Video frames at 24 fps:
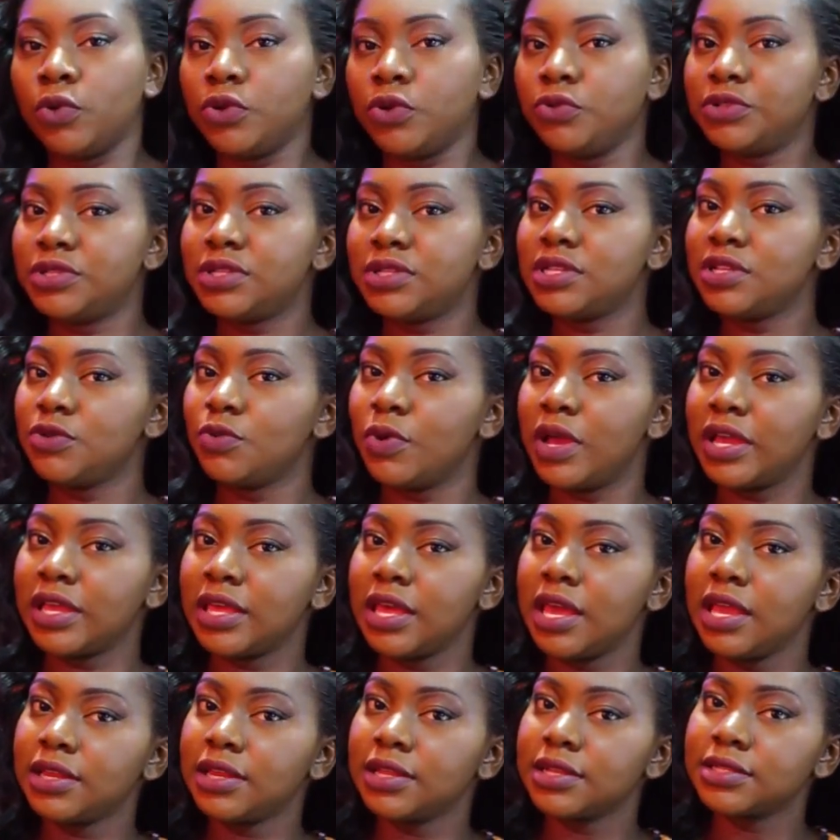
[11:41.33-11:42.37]
When you see you
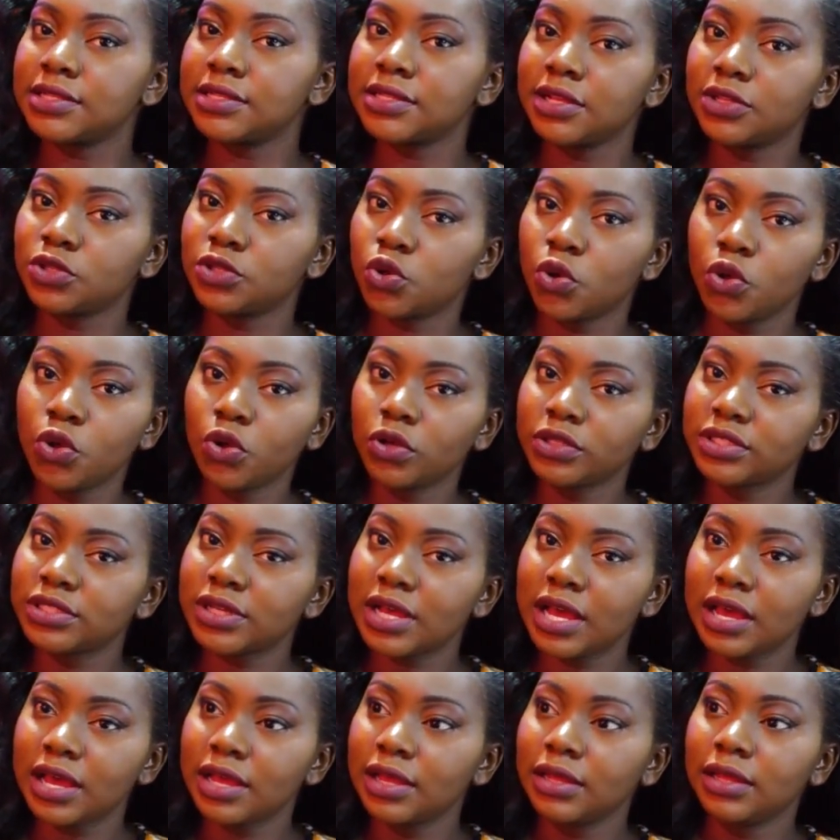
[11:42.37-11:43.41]
again, it's a
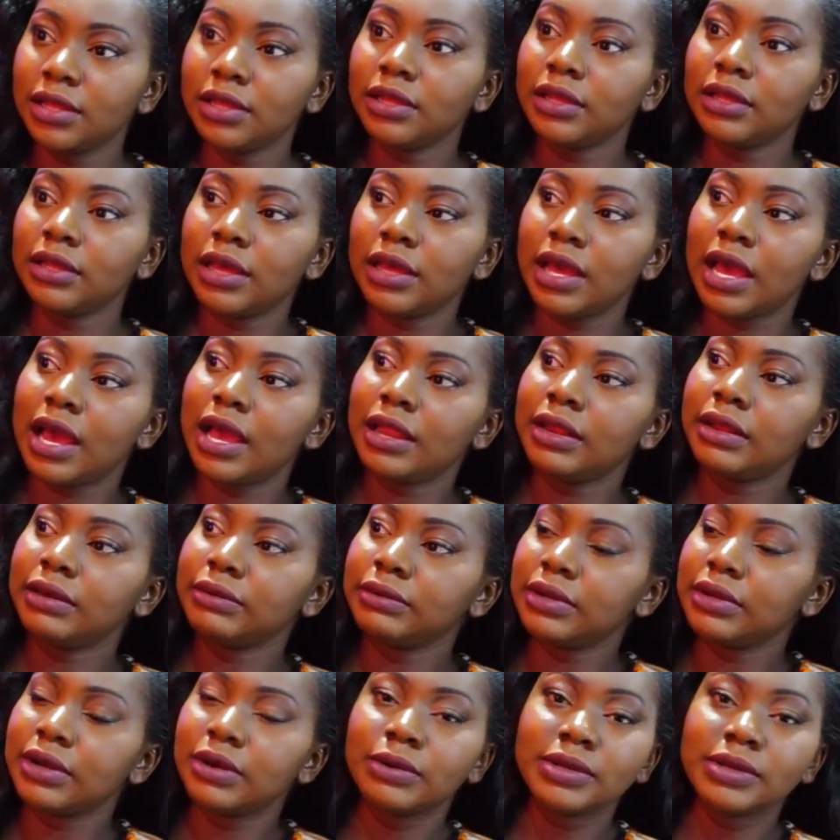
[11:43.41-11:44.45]
Toyota, I
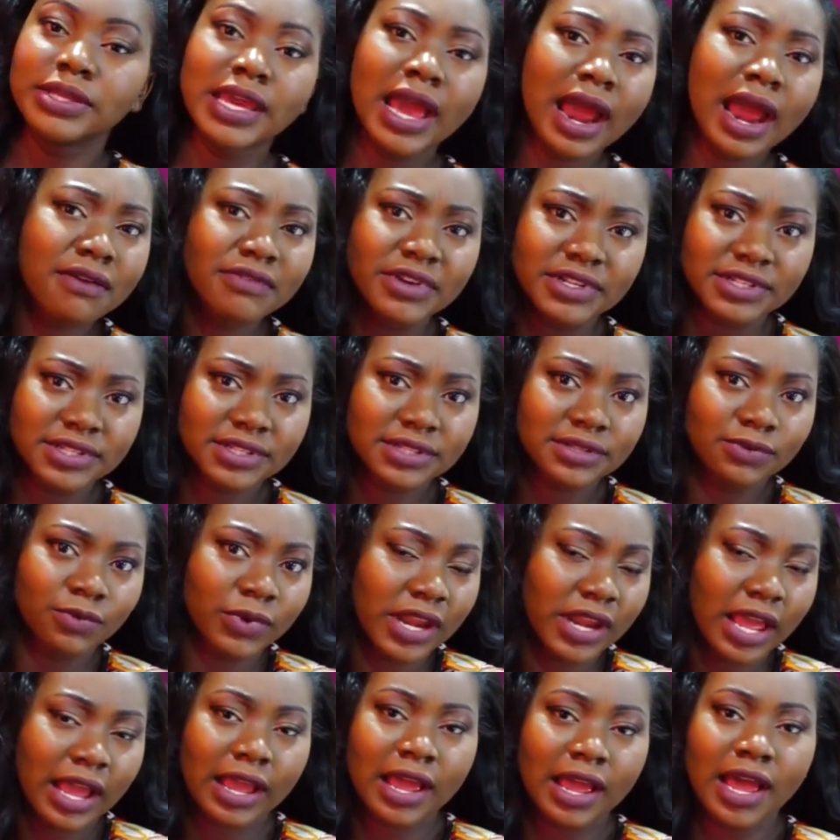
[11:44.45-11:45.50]
don't know, Yaris.
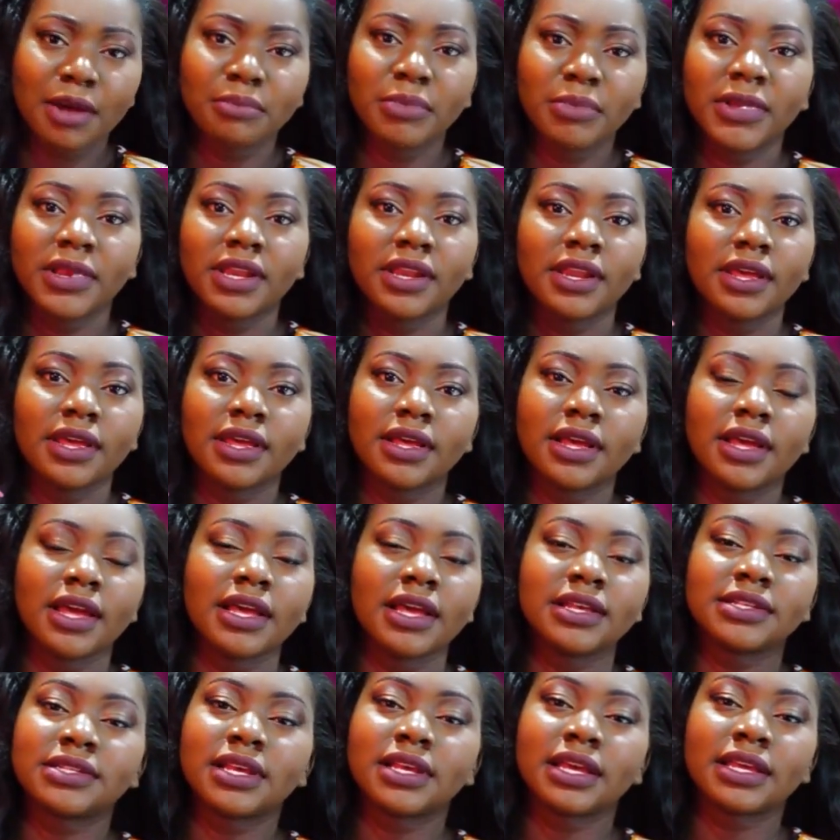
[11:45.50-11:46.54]
When they're coming,
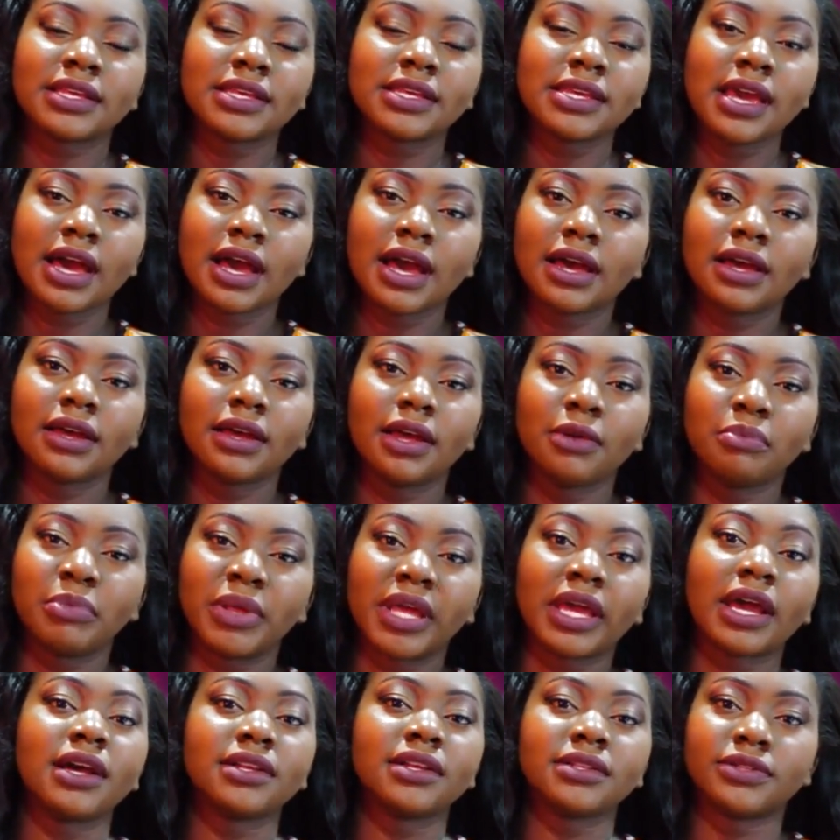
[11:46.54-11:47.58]
it's a Kia
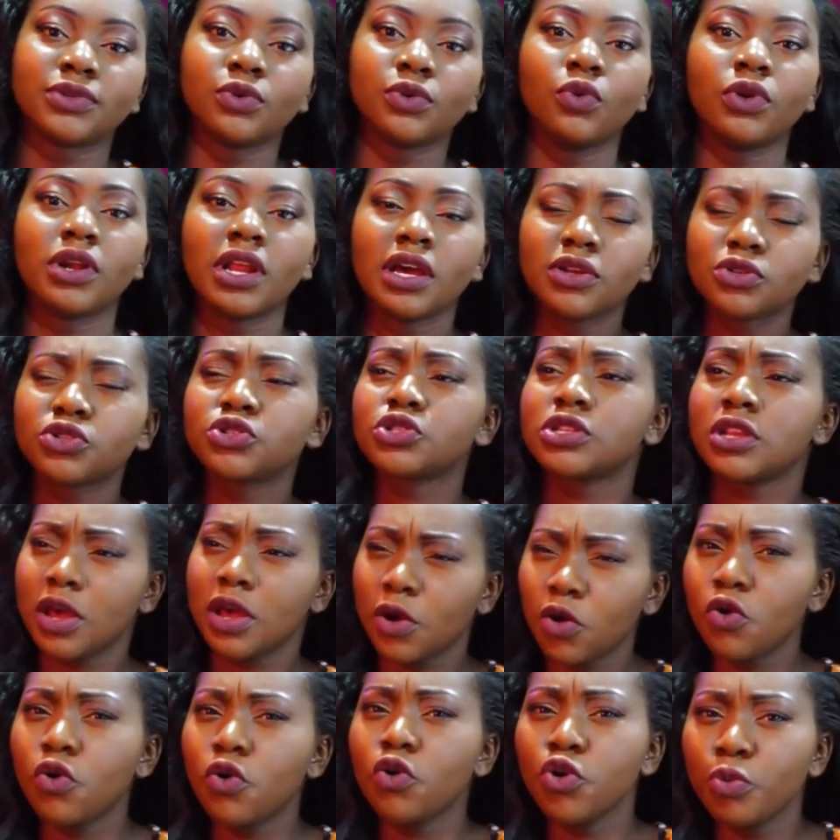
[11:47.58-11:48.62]
Picanto. That's
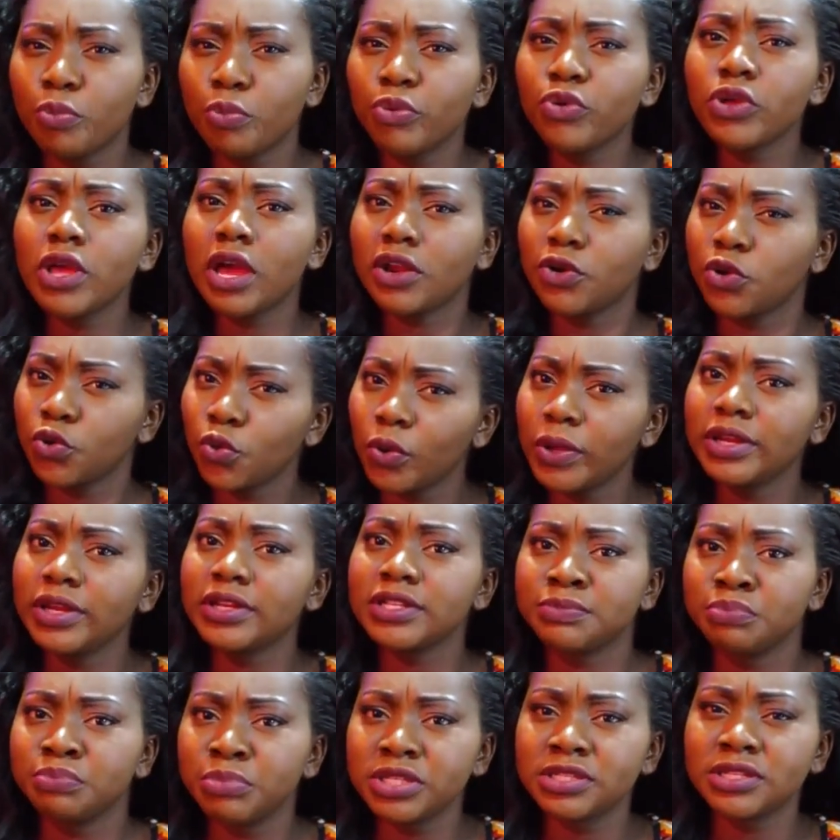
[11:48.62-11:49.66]
sure, oh, you're doing
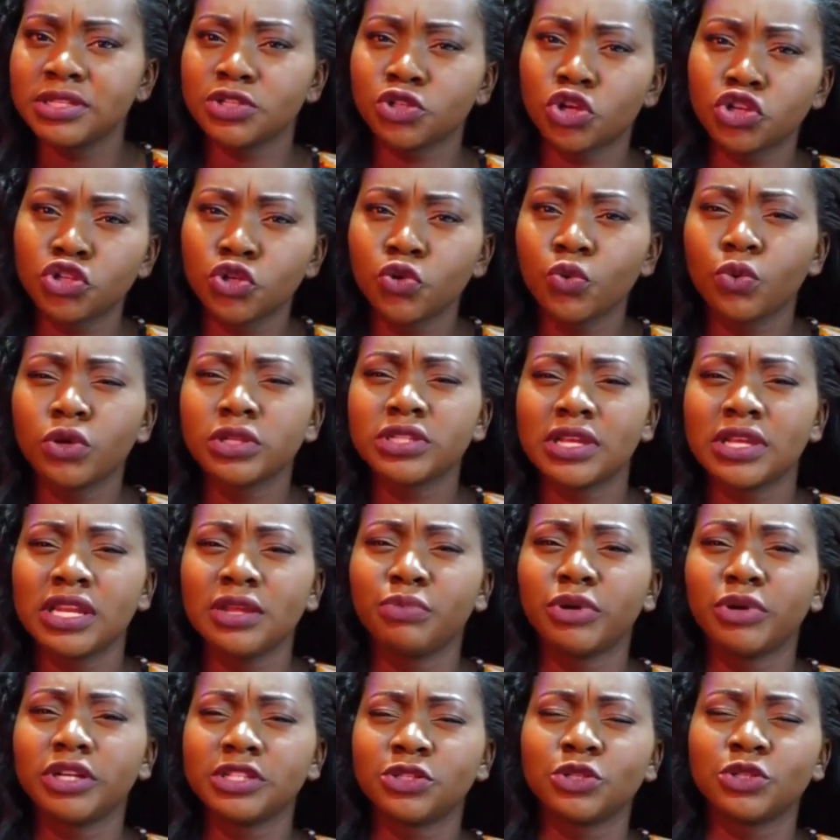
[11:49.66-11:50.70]
this business, but you don't want
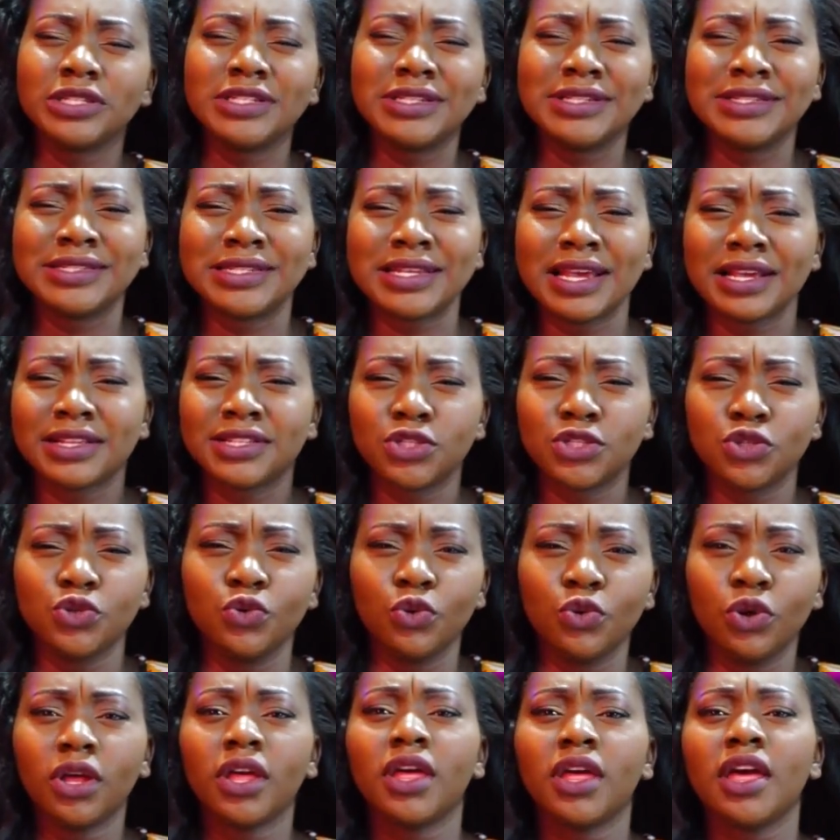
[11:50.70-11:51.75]
anybody to detect
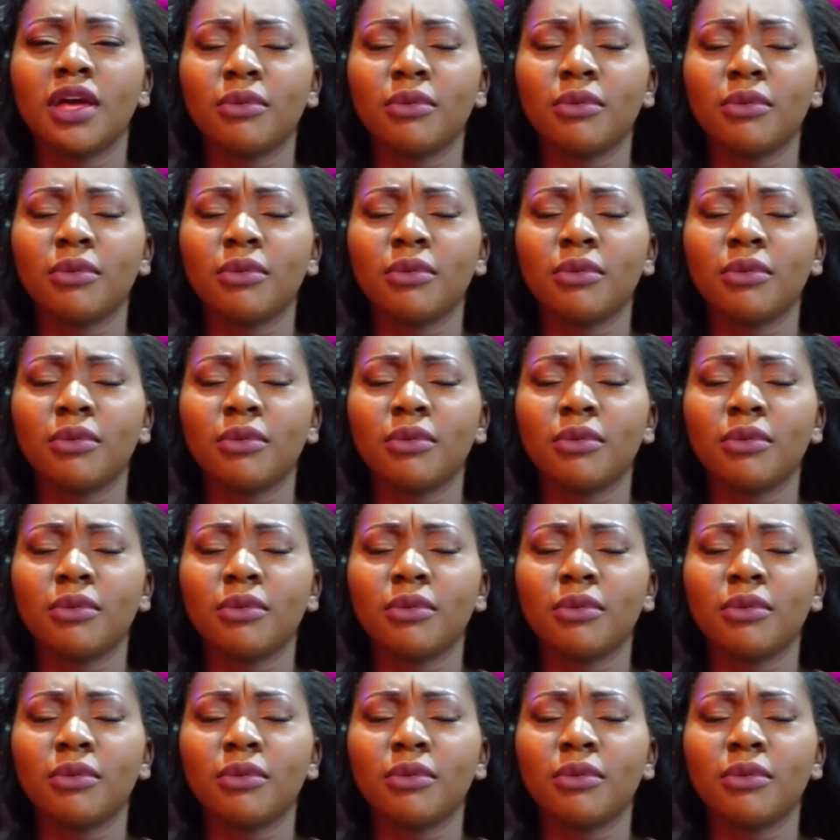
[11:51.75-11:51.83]
you.